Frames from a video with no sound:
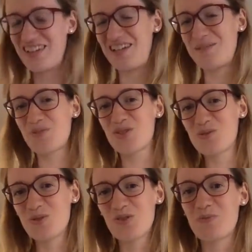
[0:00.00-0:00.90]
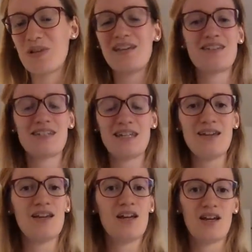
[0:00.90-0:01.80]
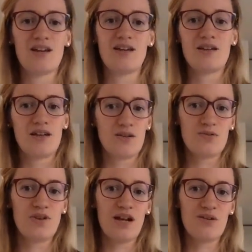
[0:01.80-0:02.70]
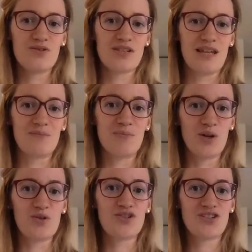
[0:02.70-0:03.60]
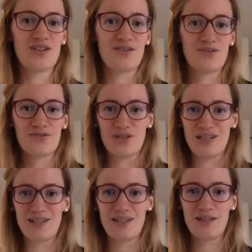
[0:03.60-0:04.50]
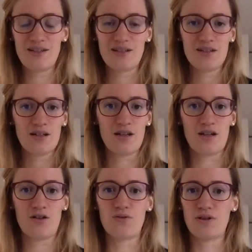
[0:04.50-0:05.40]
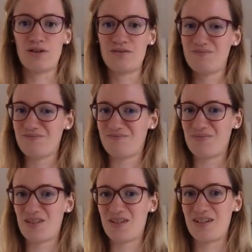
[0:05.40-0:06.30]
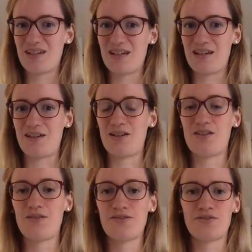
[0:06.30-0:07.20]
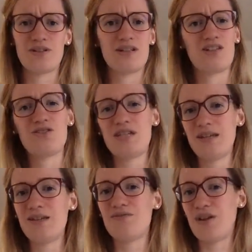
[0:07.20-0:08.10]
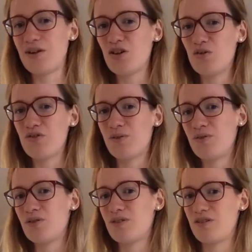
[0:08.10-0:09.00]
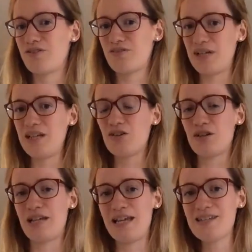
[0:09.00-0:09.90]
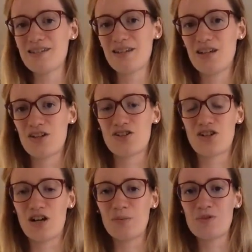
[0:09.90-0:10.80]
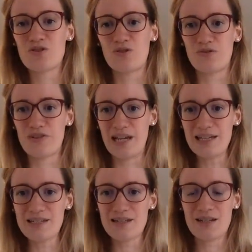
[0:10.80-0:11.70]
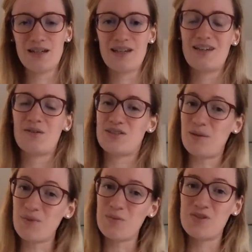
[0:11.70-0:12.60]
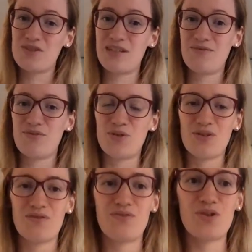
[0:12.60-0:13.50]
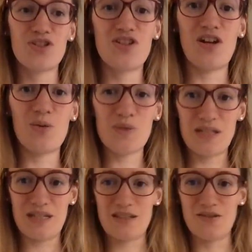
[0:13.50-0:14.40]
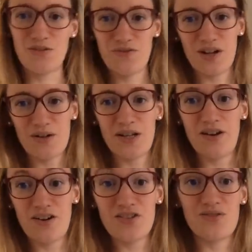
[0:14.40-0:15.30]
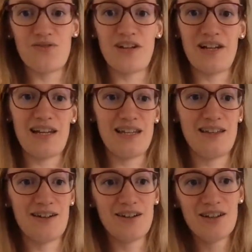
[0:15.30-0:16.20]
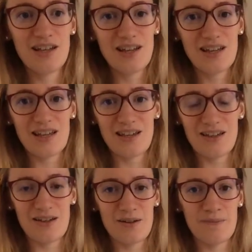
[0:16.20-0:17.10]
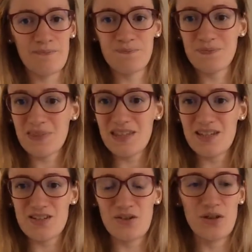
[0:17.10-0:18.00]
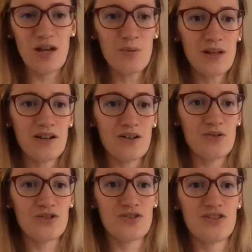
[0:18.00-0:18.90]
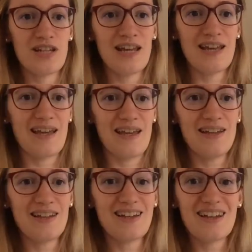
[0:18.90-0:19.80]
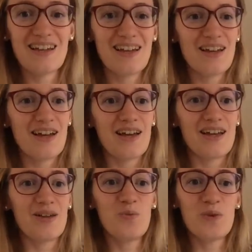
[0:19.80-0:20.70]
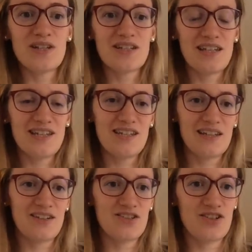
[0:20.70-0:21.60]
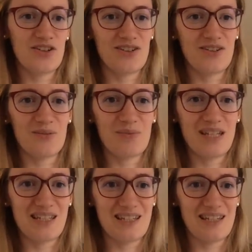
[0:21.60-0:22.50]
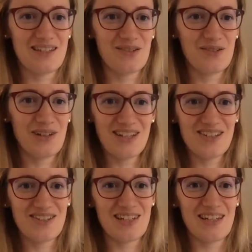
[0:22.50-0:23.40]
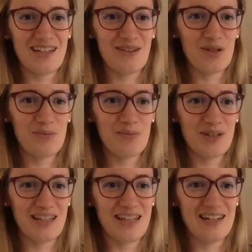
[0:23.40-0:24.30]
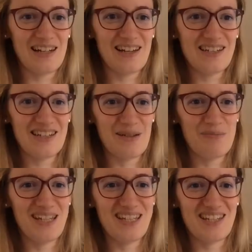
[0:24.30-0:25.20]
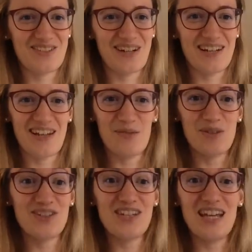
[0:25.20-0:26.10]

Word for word: and impossible to play. You see around at most three uh, or uh, you see very often three or less sharps or flats. Sometimes you see four four sharps. It's not very hard on violin either. Um, so now we are going to check in which key signature your piece is. It's so nice to see everybody analyzing their pieces right now because